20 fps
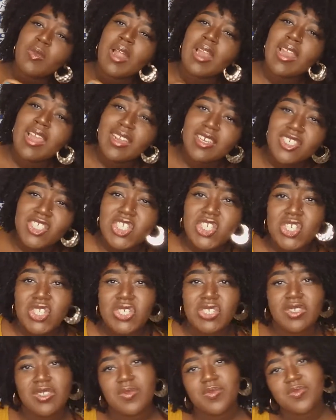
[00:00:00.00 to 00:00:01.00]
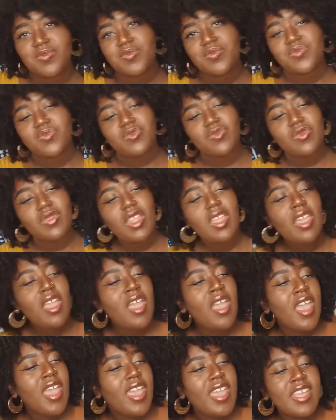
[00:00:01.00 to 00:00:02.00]
my lectures,
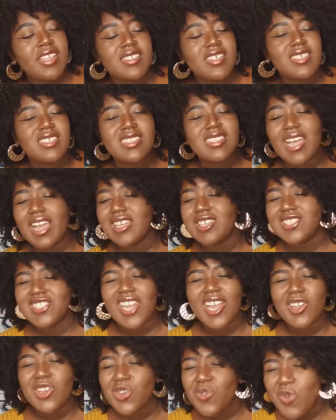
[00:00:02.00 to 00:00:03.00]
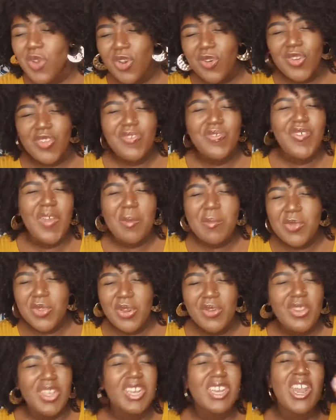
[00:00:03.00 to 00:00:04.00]
it is like January,
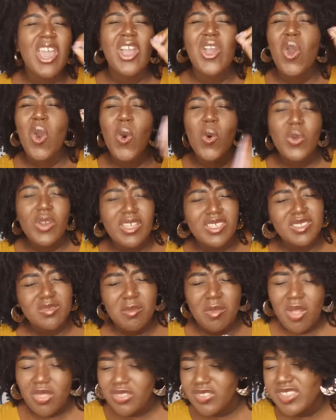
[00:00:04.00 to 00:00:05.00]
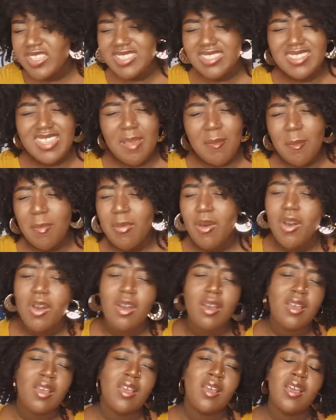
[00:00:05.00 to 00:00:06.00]
February, the coldest month,
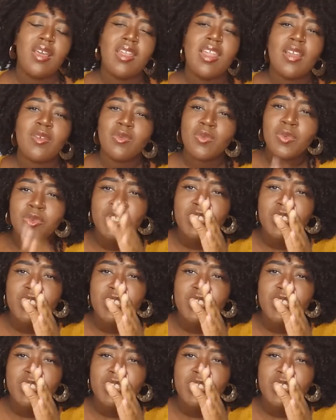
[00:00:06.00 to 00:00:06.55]
December. Like we